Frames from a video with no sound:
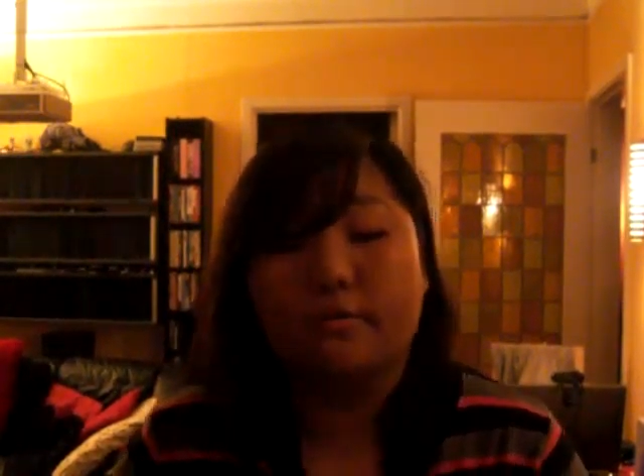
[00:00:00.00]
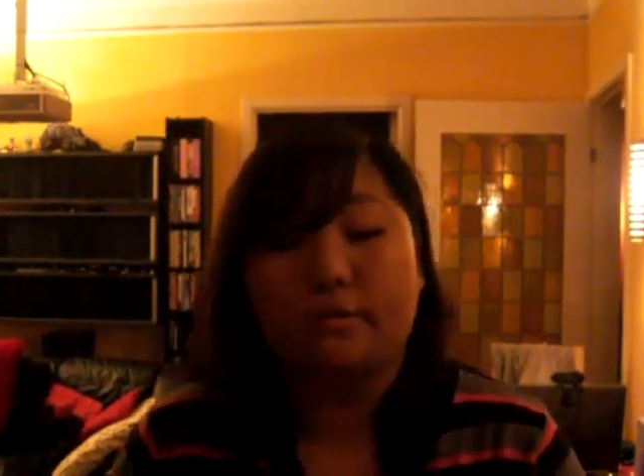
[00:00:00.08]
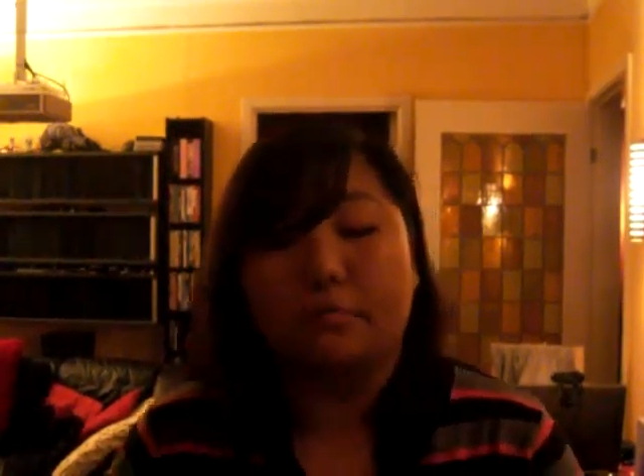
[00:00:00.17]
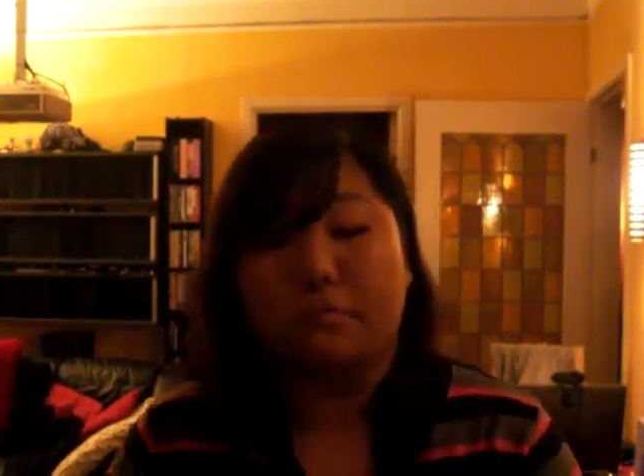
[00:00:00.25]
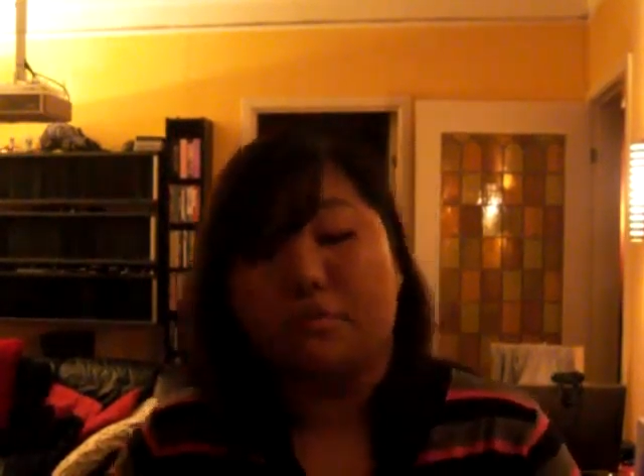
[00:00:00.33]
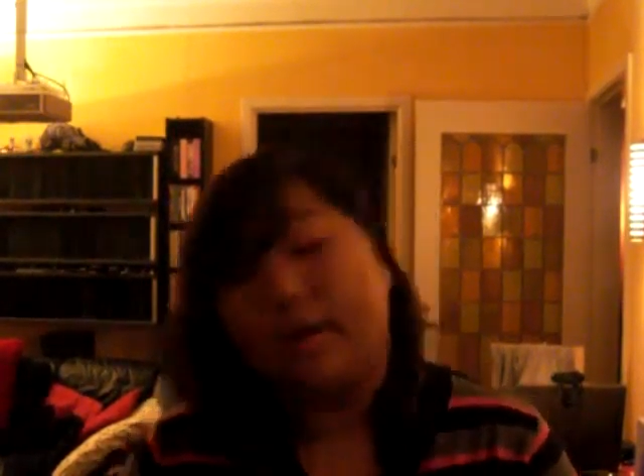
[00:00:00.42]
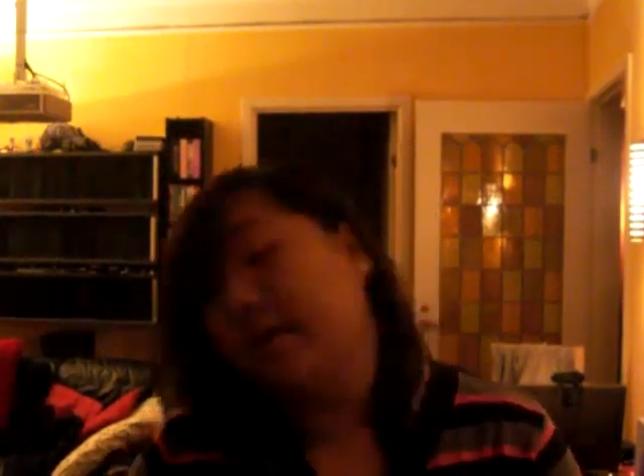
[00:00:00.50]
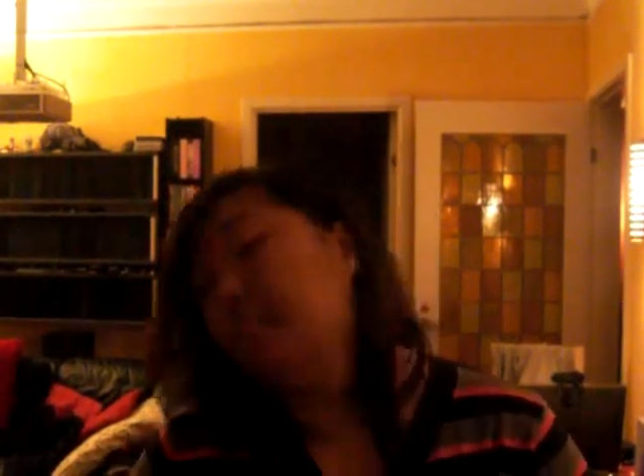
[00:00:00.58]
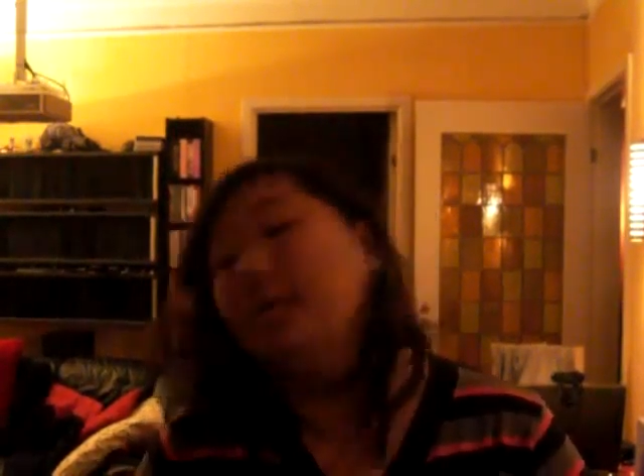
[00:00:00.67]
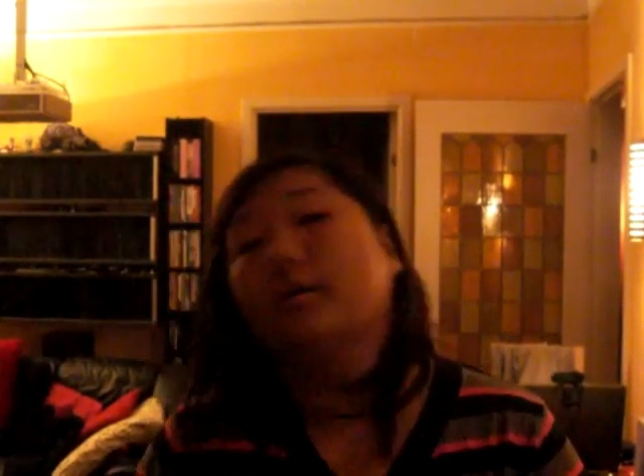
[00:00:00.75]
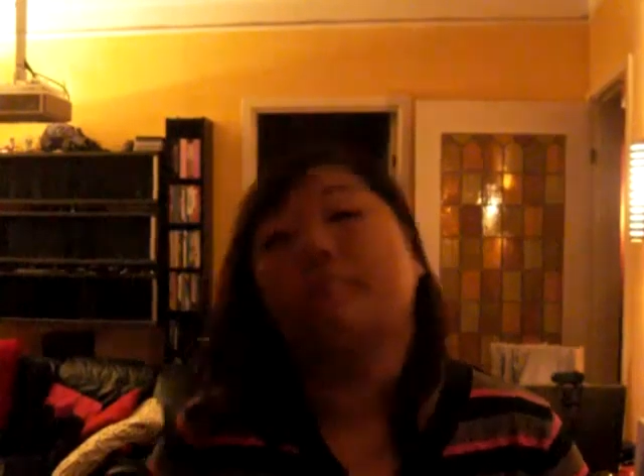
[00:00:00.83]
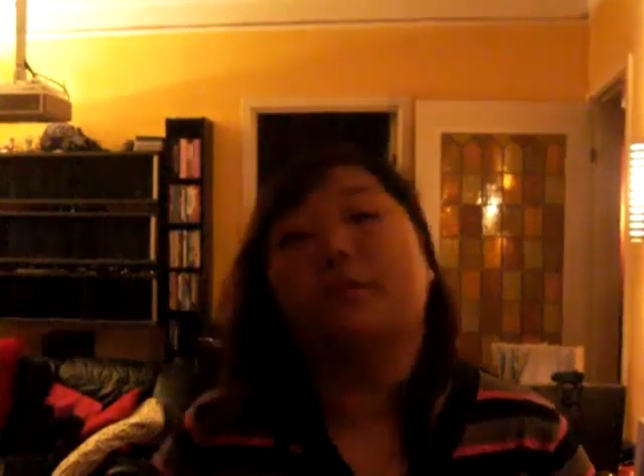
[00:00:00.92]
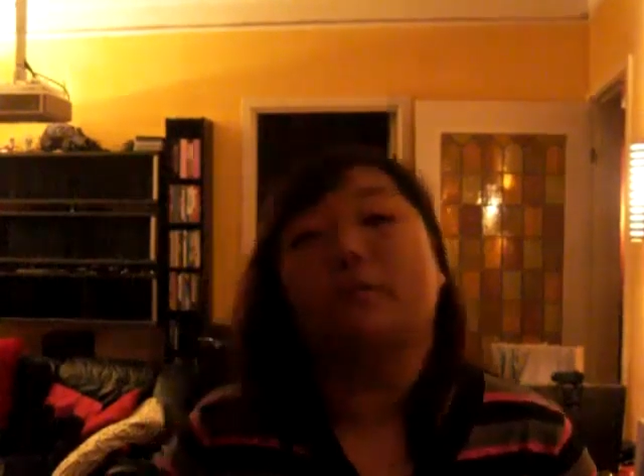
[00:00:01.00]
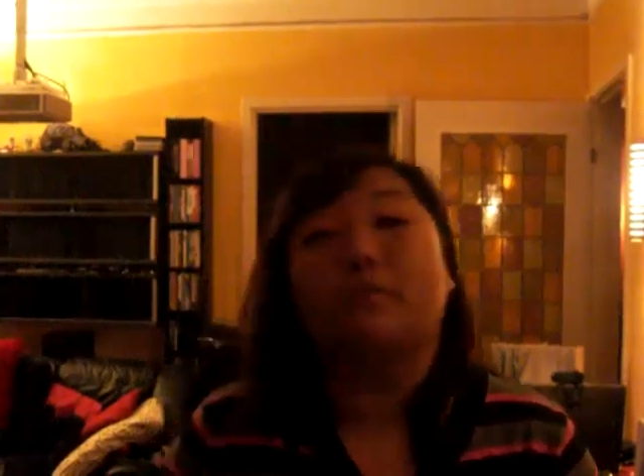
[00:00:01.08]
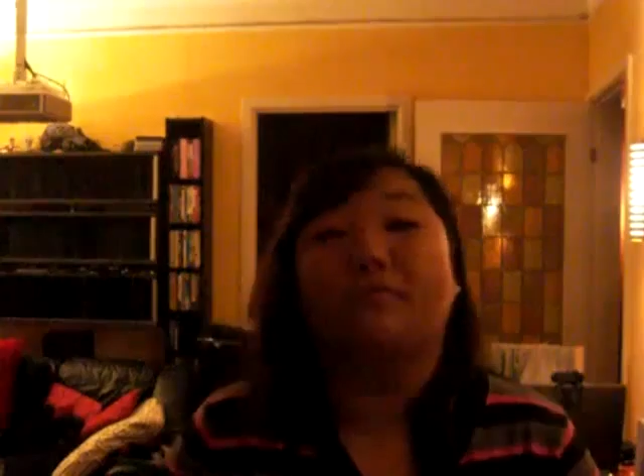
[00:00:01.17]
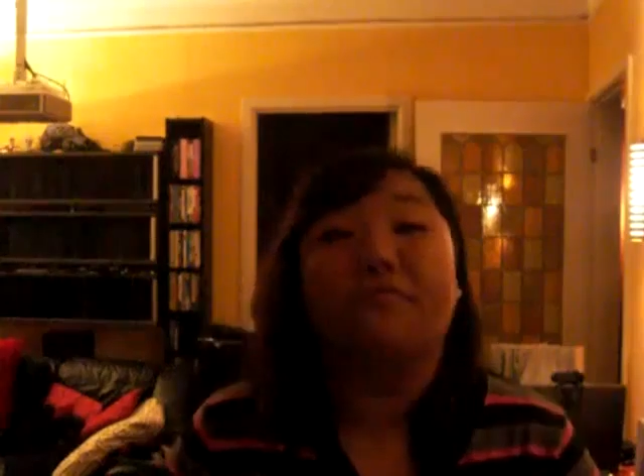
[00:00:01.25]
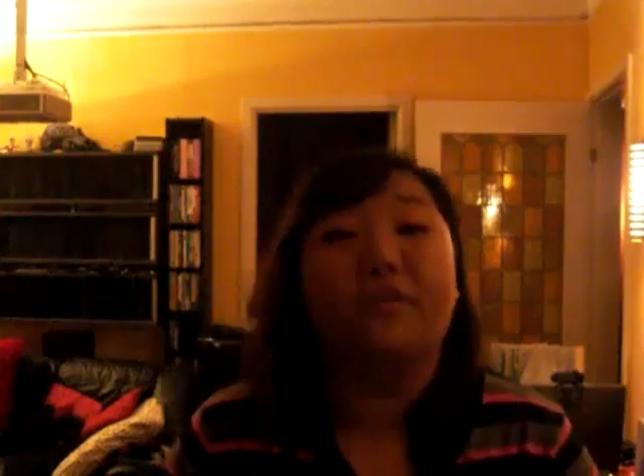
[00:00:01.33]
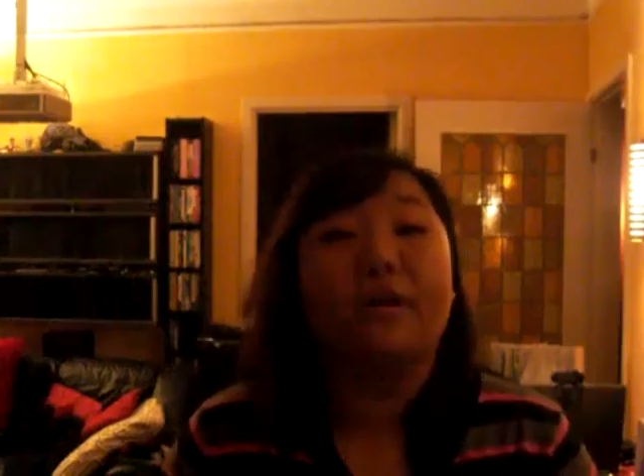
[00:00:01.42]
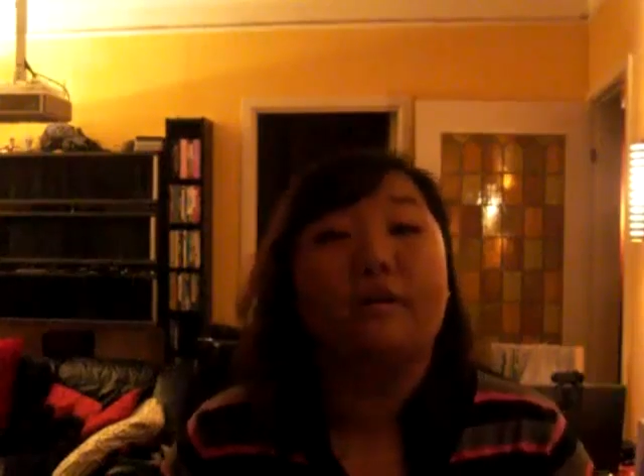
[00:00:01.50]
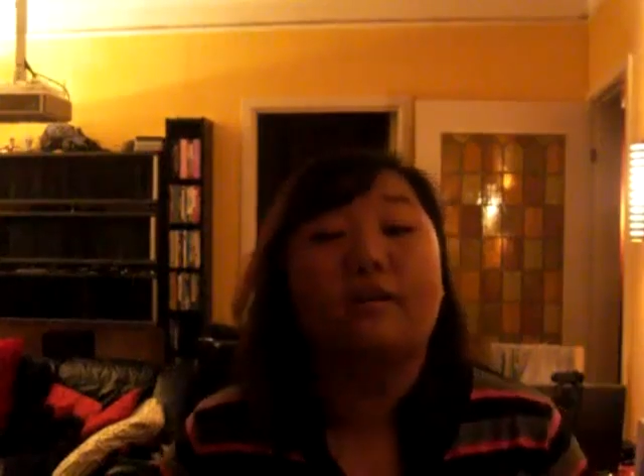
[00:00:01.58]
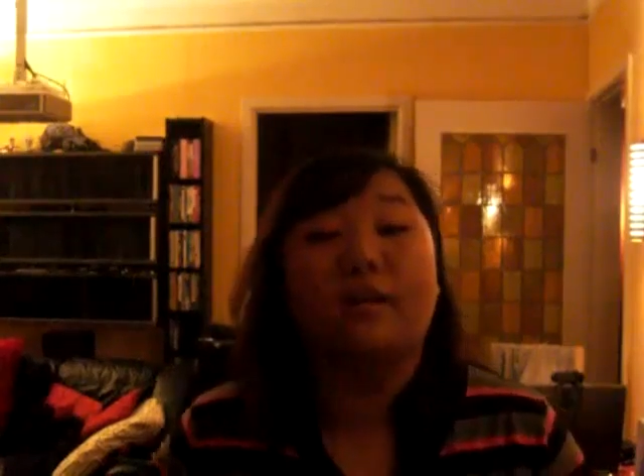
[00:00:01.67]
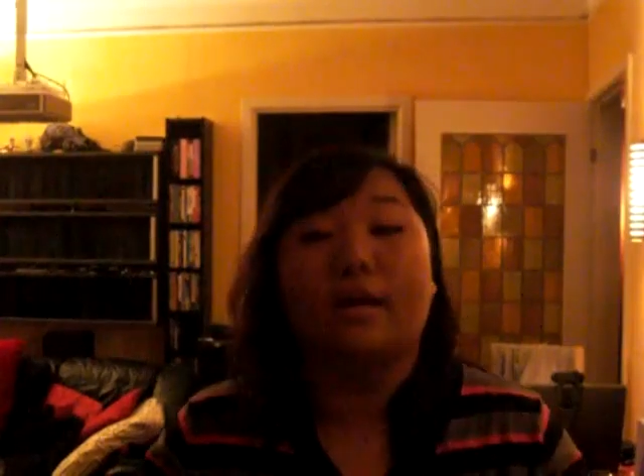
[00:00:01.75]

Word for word: subscribing being my friend